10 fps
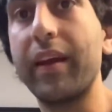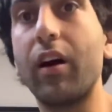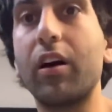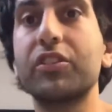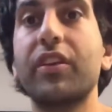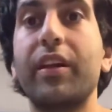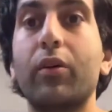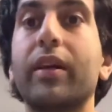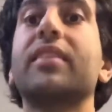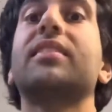are so they
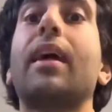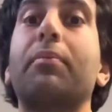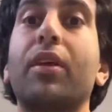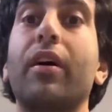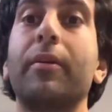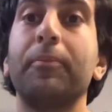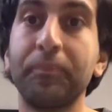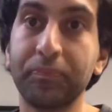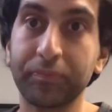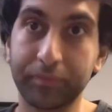don't get stepped on.
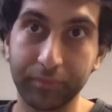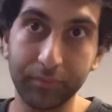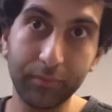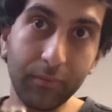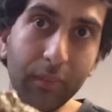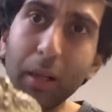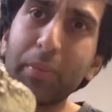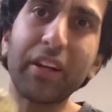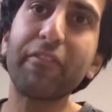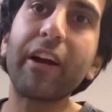But
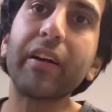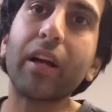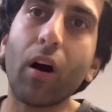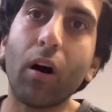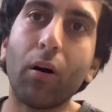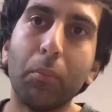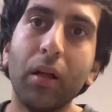they're very calm.